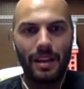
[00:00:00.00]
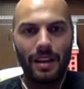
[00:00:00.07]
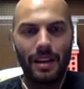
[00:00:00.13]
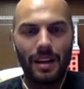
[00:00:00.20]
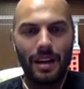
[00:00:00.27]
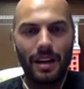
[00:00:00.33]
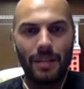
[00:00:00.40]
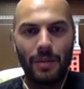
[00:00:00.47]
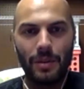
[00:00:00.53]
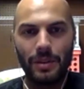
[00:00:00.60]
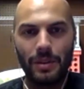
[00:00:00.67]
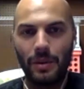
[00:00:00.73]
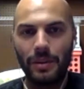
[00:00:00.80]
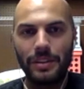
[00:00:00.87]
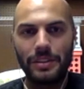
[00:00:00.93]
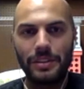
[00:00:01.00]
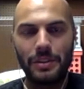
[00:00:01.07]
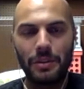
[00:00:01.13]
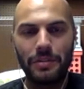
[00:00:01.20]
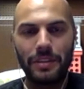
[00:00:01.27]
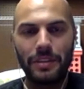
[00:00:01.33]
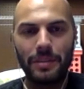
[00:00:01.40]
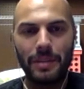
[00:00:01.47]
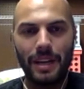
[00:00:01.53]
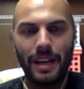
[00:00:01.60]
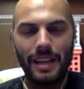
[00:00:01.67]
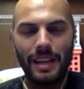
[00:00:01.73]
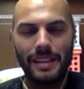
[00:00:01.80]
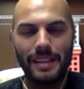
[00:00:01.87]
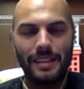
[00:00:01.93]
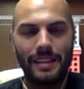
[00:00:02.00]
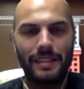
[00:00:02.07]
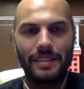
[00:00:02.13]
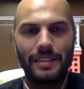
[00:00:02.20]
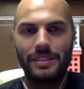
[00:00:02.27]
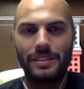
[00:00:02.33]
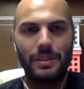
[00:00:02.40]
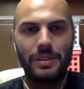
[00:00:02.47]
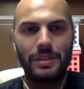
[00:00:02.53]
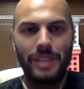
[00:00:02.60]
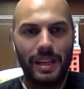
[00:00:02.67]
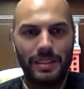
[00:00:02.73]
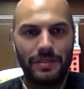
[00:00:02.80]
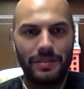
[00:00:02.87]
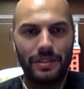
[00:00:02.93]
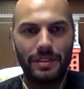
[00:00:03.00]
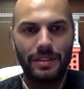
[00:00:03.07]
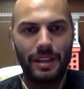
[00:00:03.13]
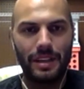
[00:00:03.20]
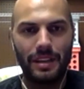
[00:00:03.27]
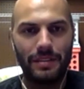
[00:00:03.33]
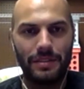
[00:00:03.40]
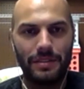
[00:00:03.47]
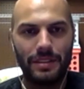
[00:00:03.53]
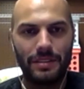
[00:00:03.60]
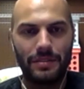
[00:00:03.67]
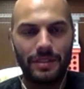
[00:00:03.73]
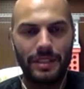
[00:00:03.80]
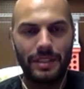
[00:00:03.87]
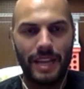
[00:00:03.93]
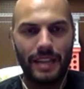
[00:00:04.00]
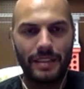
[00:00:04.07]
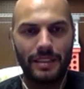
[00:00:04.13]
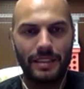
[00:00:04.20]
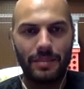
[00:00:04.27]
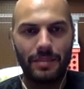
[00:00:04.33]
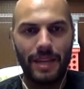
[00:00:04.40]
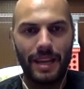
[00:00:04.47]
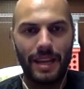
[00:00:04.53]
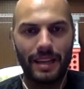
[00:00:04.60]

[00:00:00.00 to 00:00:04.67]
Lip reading: Or they're so far behind that there's no chance for Dak to come back.